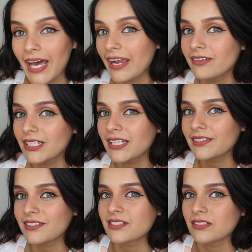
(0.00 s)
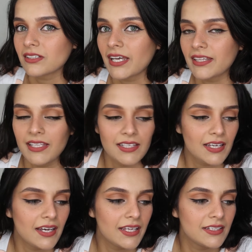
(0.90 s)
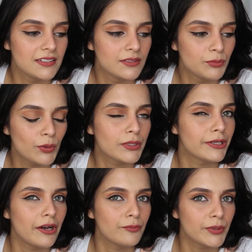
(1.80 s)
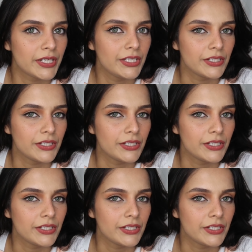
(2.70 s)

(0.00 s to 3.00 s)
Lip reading: yeah, I really like this look. I think I pulled it off pretty